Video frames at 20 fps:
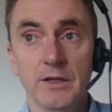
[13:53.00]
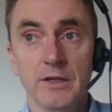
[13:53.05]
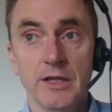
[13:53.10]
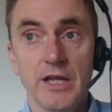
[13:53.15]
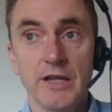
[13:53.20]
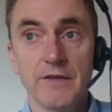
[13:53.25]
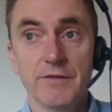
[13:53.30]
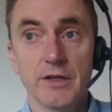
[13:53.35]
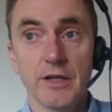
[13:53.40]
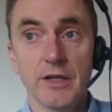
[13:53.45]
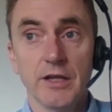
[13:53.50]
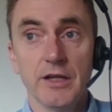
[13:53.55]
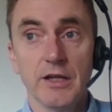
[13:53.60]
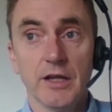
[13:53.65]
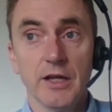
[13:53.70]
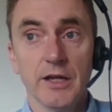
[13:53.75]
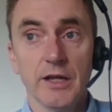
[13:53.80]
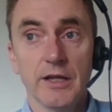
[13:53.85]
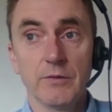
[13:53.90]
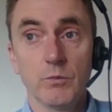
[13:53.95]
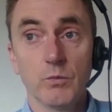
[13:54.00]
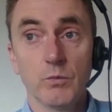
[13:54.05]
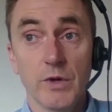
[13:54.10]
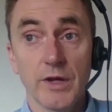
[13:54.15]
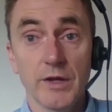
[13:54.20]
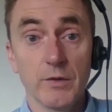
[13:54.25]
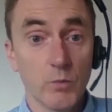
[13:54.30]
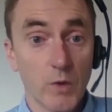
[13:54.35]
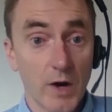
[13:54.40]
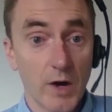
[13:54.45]
even
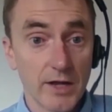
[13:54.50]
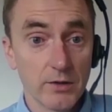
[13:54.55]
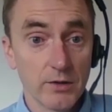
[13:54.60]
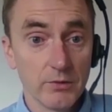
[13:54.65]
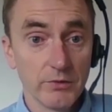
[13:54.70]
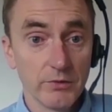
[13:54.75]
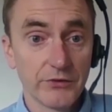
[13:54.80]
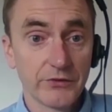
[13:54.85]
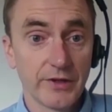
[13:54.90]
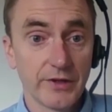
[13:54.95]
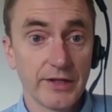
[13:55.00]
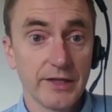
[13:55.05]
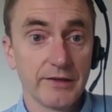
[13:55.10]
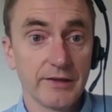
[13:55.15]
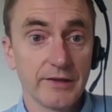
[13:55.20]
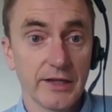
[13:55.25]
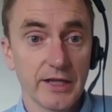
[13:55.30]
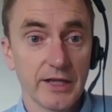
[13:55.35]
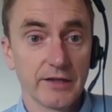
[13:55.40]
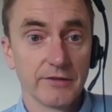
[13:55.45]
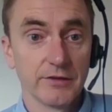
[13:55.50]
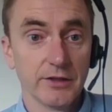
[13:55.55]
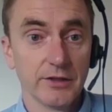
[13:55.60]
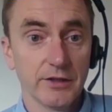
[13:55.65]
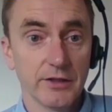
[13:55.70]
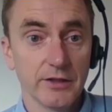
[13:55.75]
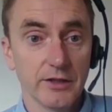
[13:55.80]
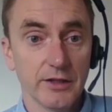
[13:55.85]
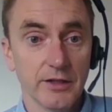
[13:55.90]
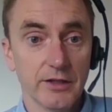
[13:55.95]
in Wales, they have
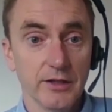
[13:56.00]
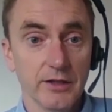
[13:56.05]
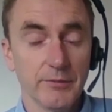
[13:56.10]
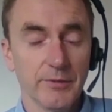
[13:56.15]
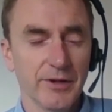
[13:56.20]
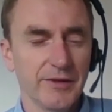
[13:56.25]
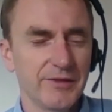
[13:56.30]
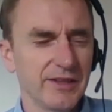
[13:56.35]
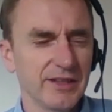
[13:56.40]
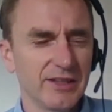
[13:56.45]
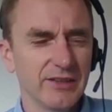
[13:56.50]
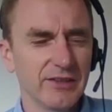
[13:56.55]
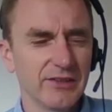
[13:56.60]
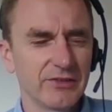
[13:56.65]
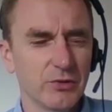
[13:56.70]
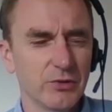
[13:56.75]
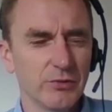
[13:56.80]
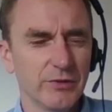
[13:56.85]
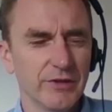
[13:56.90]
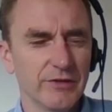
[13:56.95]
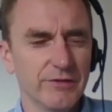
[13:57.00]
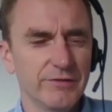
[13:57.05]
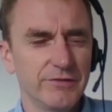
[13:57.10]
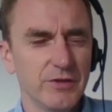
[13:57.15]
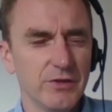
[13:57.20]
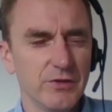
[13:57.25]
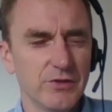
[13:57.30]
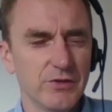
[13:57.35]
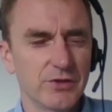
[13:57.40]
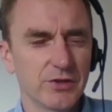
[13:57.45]
a I think it's called
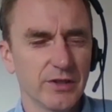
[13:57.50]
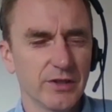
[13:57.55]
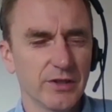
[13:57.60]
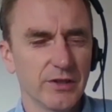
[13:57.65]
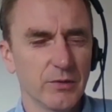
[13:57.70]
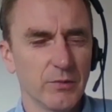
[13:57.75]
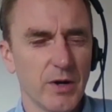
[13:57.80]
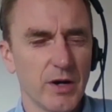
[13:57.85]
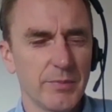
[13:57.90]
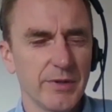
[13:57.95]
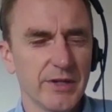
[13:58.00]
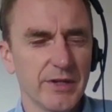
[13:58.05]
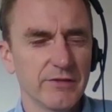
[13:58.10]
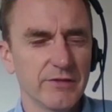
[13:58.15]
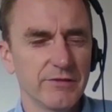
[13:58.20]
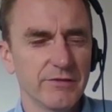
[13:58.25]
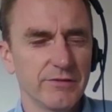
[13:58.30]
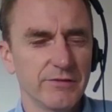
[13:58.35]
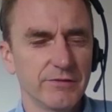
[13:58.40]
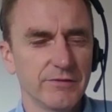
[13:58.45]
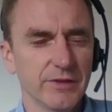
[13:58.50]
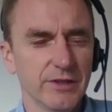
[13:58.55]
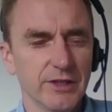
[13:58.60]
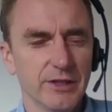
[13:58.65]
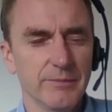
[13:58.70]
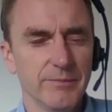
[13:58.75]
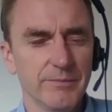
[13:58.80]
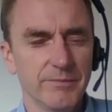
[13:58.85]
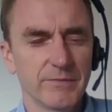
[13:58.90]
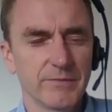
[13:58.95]
the Wellbeing of
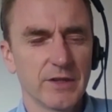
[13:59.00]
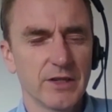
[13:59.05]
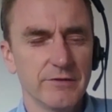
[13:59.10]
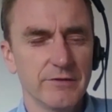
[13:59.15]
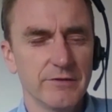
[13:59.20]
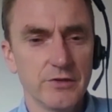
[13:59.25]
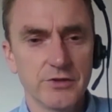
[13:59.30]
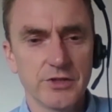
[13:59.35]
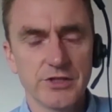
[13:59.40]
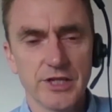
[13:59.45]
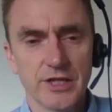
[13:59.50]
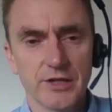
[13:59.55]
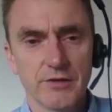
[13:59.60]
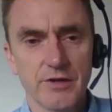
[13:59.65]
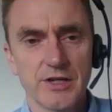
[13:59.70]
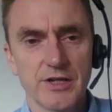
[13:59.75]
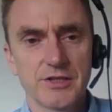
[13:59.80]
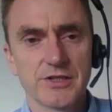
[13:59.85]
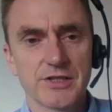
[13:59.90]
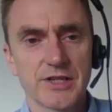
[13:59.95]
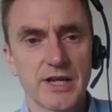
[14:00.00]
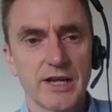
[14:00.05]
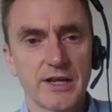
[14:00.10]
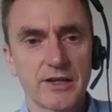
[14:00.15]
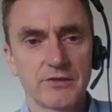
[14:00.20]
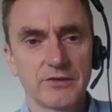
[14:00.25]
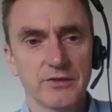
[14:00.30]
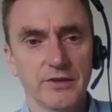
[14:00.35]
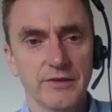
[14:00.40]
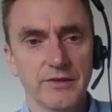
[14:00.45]
Future Generations
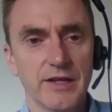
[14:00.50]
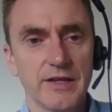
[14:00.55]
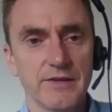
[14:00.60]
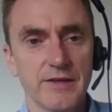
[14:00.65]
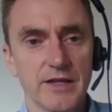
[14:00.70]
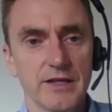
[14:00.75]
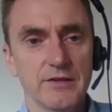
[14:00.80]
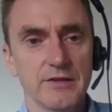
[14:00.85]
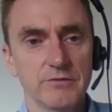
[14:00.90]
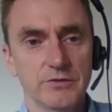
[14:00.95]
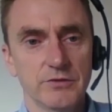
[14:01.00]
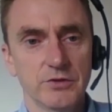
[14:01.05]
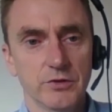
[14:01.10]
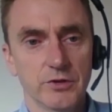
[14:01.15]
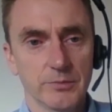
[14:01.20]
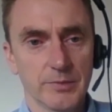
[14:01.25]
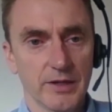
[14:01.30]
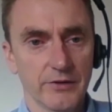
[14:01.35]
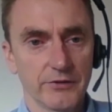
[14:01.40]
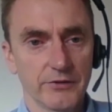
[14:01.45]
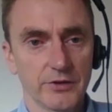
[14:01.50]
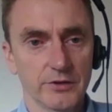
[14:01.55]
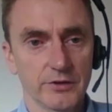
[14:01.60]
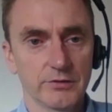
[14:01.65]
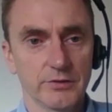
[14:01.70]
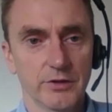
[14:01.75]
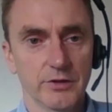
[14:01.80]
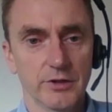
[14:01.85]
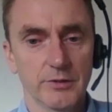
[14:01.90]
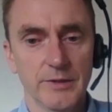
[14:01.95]
Act, and they talk about
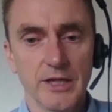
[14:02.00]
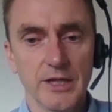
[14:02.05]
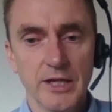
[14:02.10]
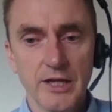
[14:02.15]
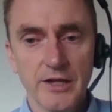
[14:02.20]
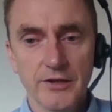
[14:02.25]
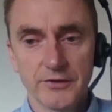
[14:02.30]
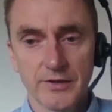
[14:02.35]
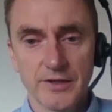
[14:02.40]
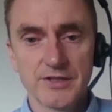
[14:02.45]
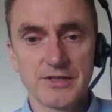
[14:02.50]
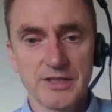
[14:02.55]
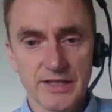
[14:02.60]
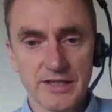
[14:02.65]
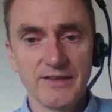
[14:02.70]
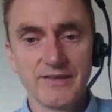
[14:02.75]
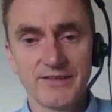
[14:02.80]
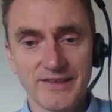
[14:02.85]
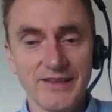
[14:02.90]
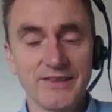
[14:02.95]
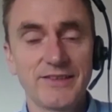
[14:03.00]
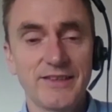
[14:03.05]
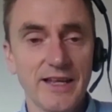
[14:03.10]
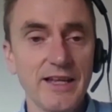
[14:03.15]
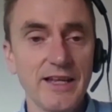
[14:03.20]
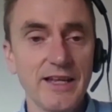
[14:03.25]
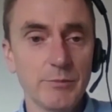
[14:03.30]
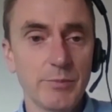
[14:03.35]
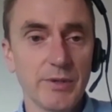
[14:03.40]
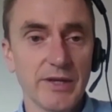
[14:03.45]
circular economy. So actually, it's
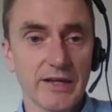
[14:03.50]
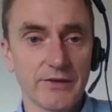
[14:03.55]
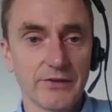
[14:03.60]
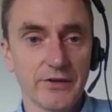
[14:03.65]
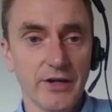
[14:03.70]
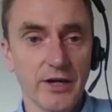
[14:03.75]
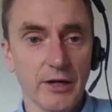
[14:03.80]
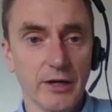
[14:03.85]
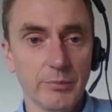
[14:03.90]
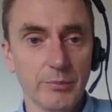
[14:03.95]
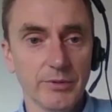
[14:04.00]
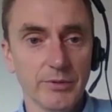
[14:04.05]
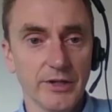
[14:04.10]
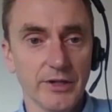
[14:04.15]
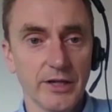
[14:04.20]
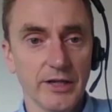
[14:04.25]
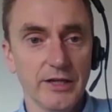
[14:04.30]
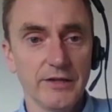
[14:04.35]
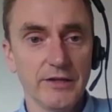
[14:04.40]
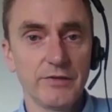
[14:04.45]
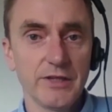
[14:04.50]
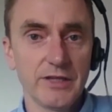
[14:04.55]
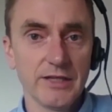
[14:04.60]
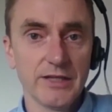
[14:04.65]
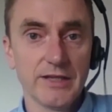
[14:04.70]
getting picked up, and if we can